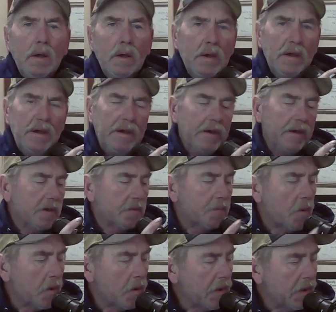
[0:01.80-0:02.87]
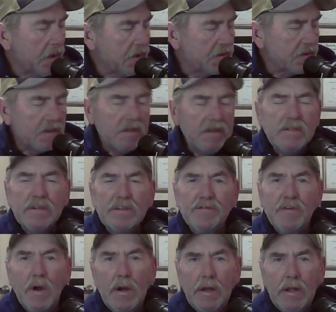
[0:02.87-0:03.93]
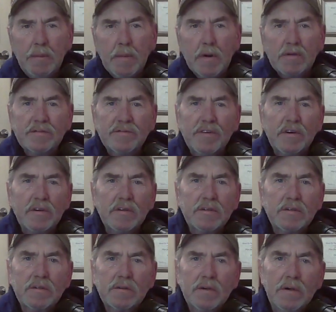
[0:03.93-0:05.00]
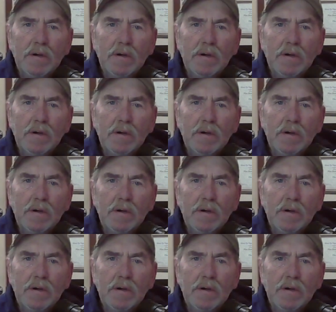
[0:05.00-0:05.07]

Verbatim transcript: Hey, good morning. Yes, it is. It's Friday, March 1st.